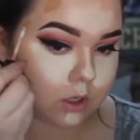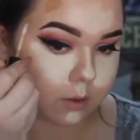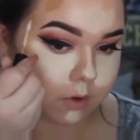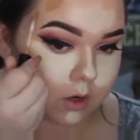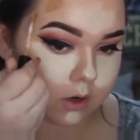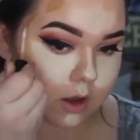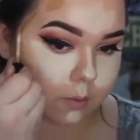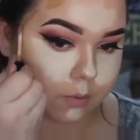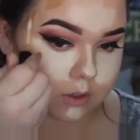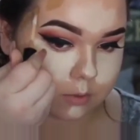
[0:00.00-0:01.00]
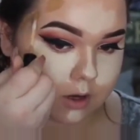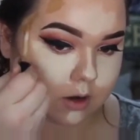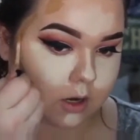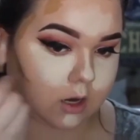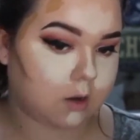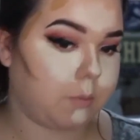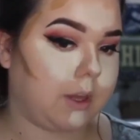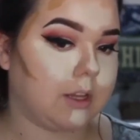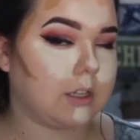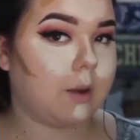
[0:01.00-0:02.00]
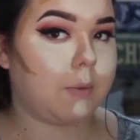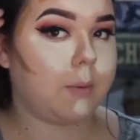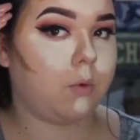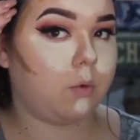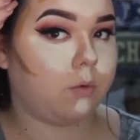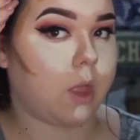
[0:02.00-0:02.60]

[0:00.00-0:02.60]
and I'm going to kind of put some down here because a lot of people,